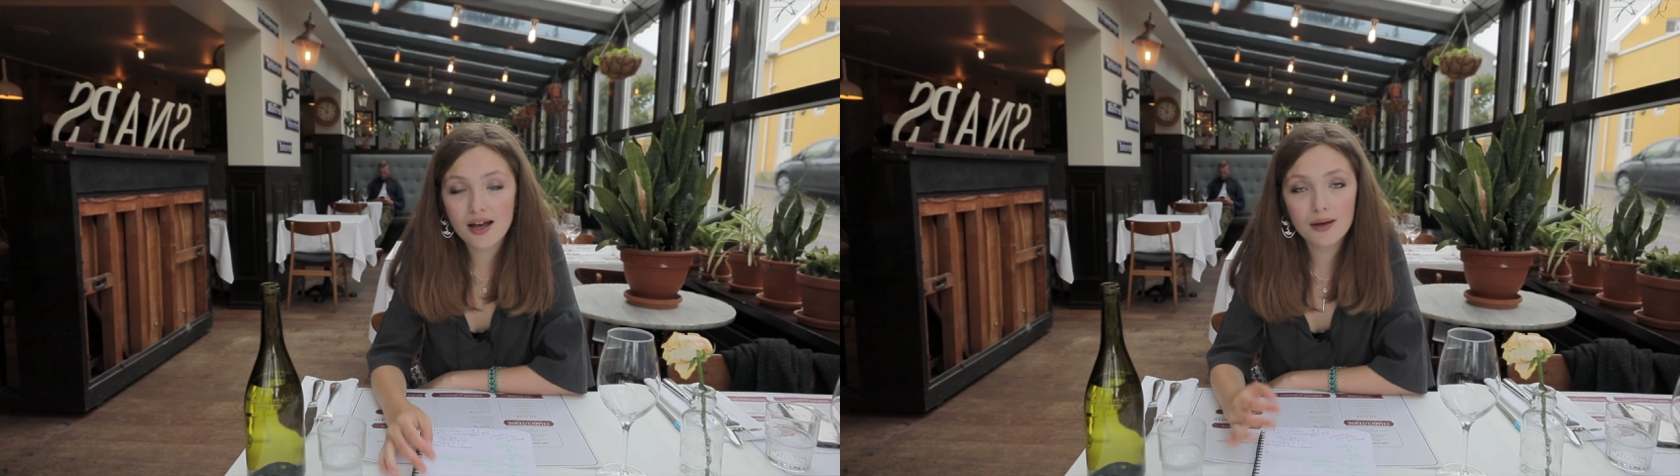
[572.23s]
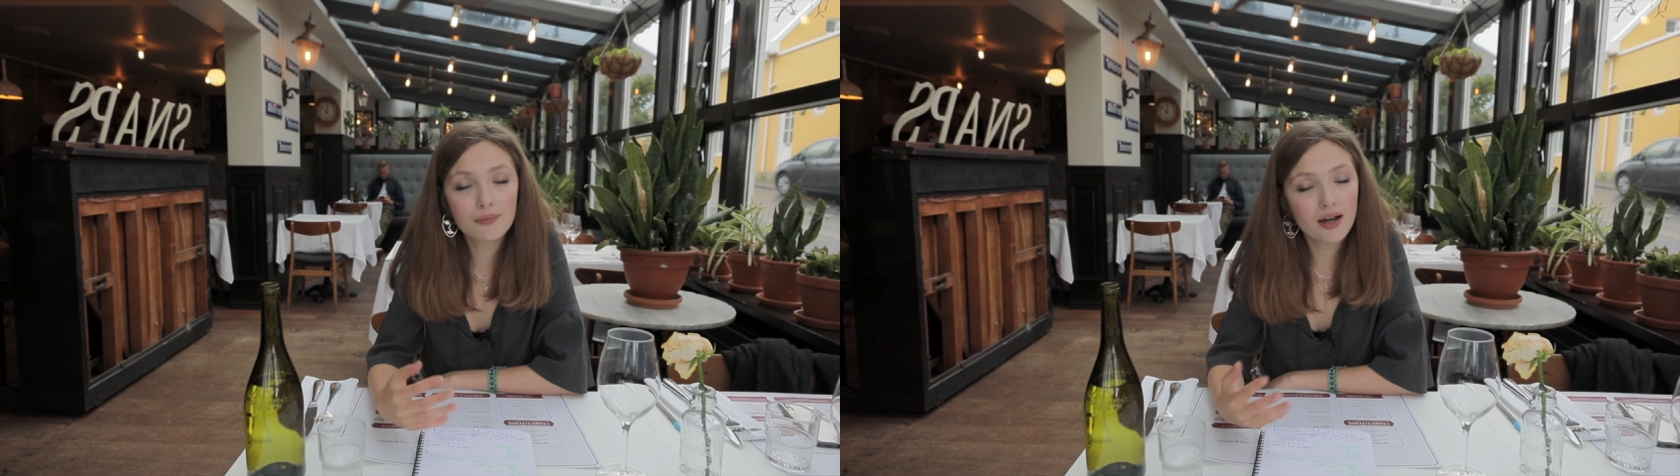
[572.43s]

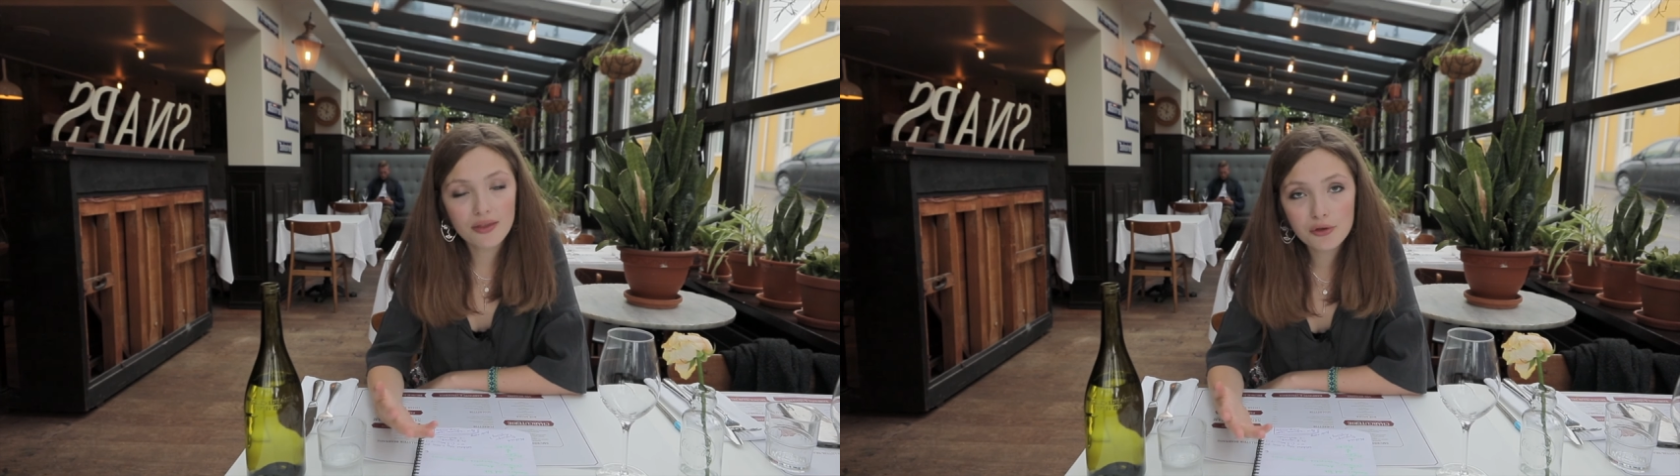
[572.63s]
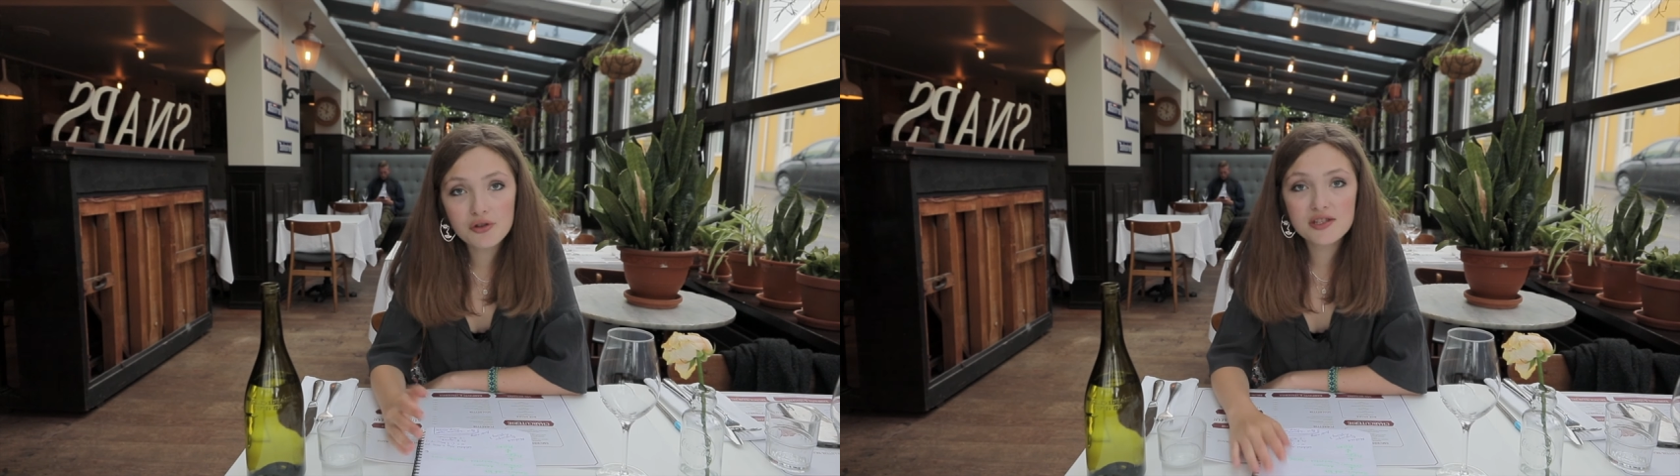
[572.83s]
our
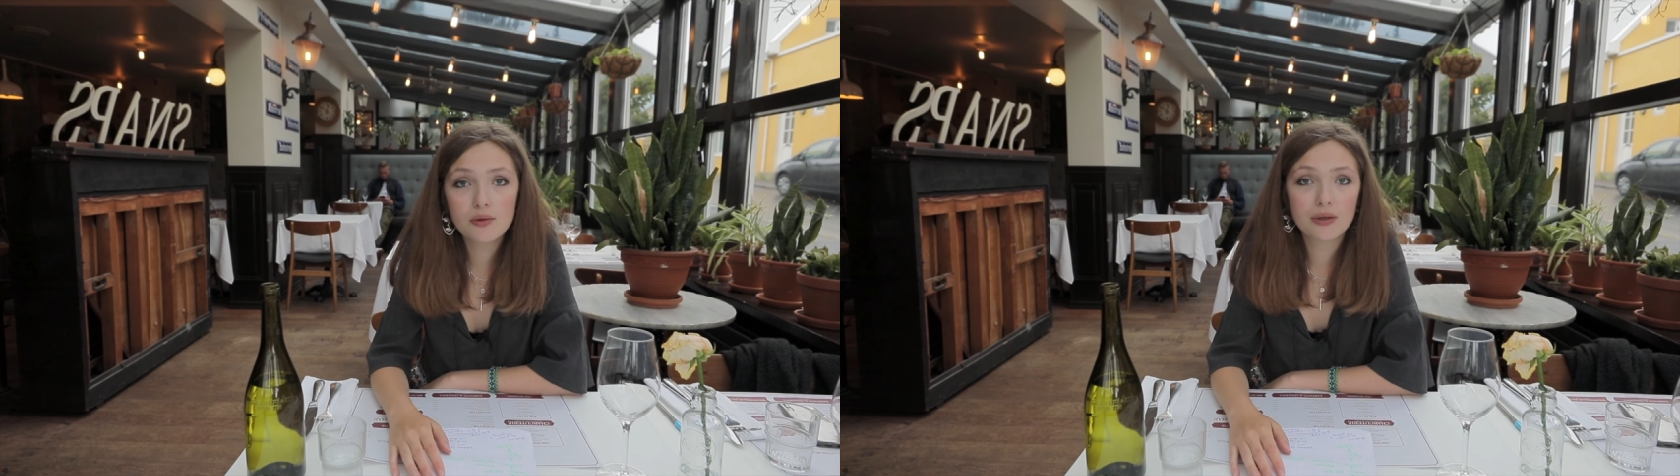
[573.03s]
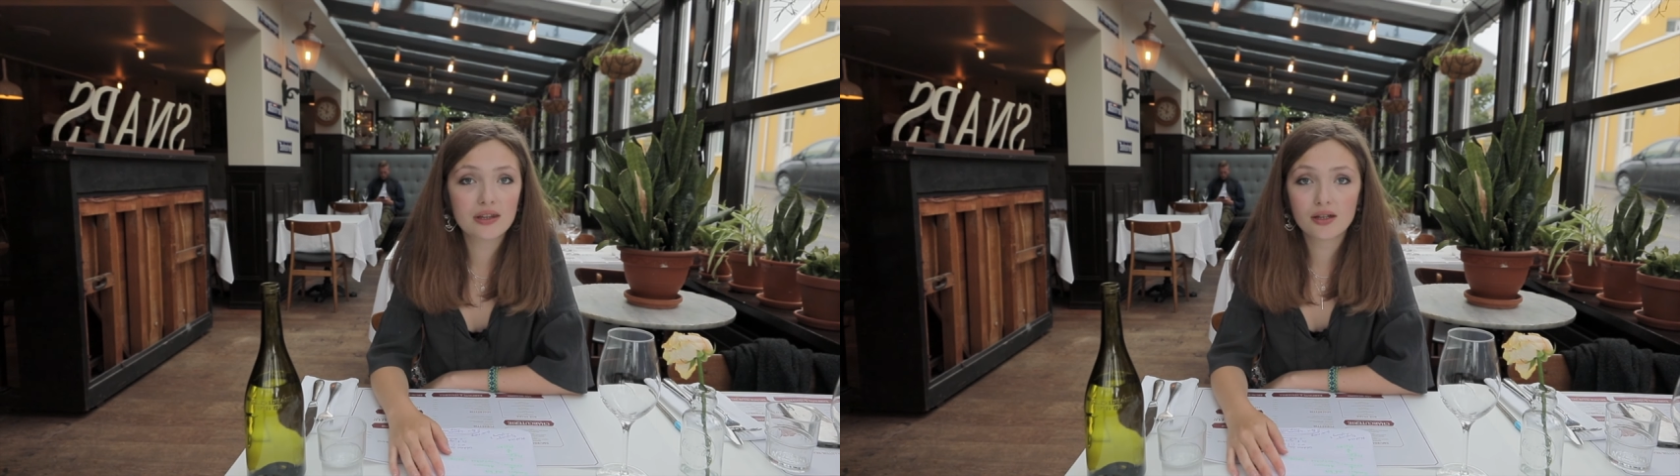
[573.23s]
thoughts
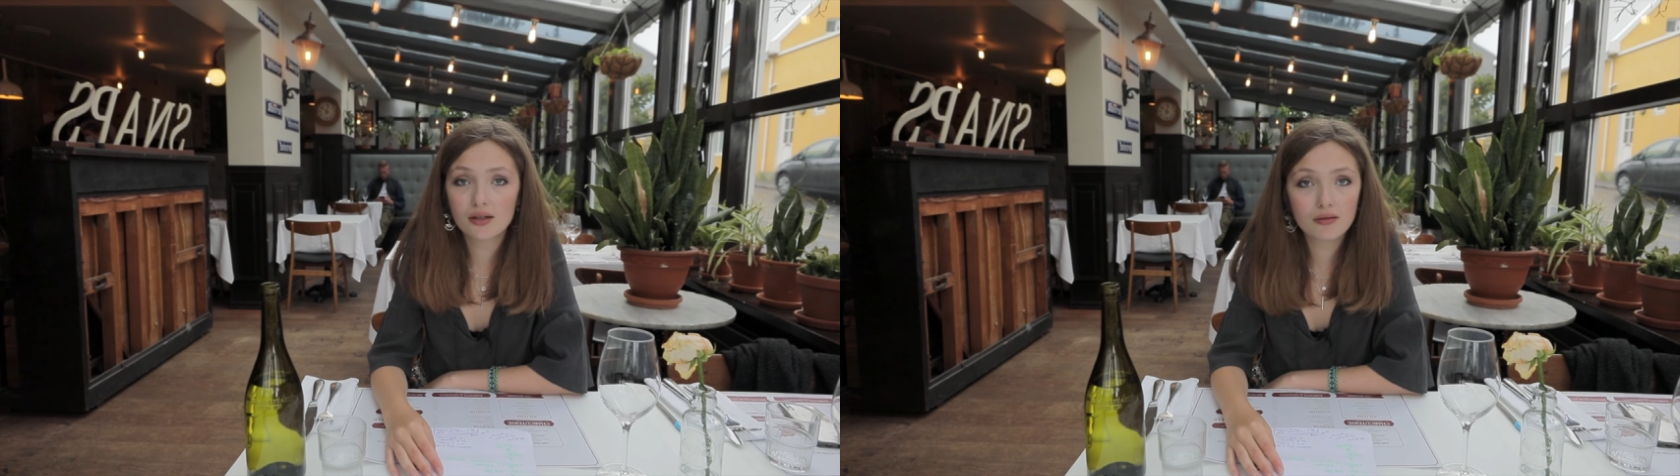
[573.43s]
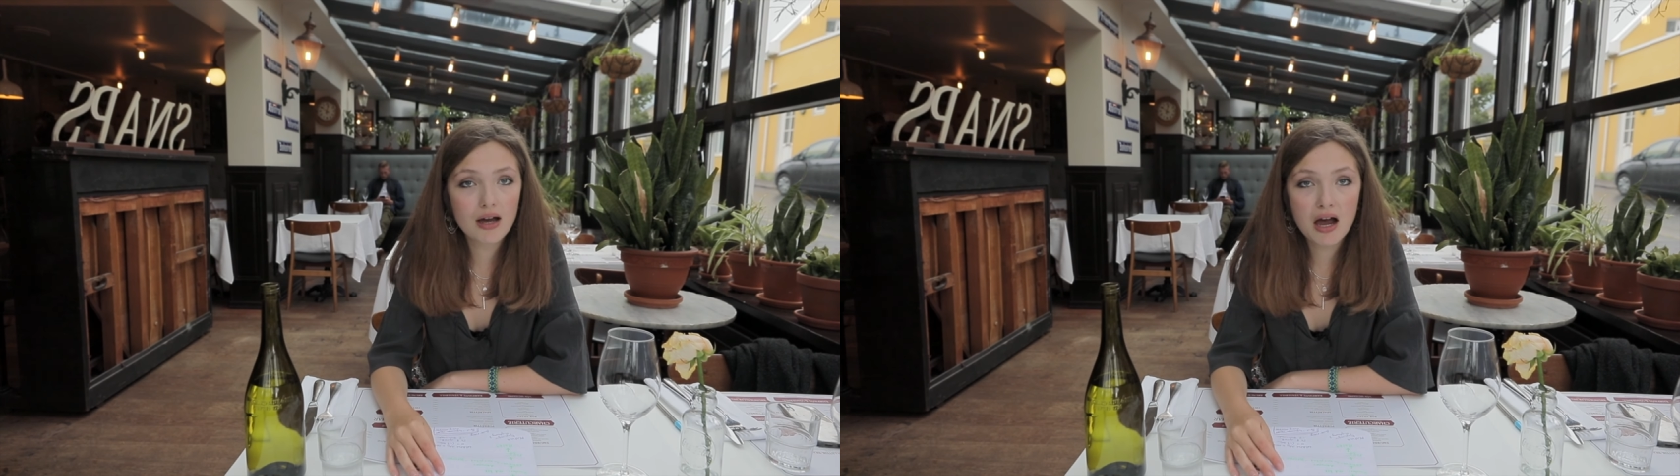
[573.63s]
are with
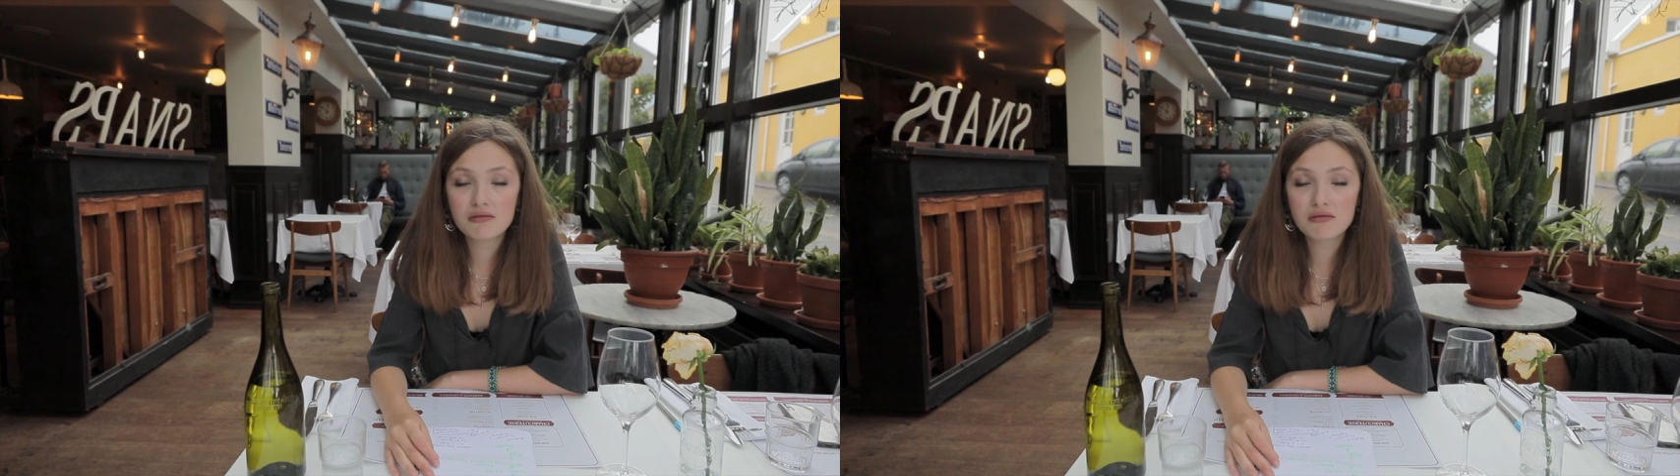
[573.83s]
you.